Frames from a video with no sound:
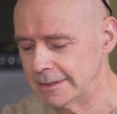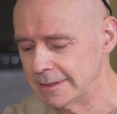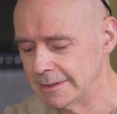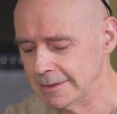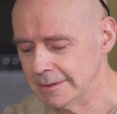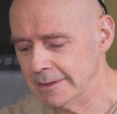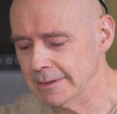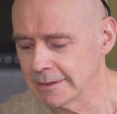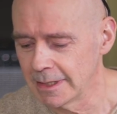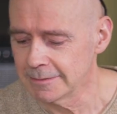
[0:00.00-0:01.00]
kilos.
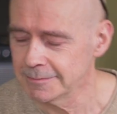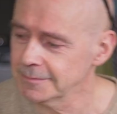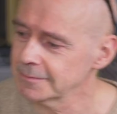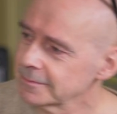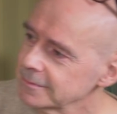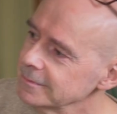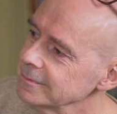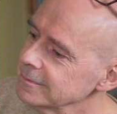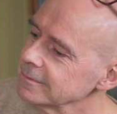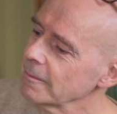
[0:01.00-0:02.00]
I think that
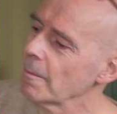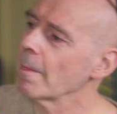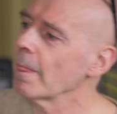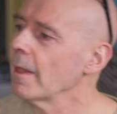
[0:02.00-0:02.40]
one...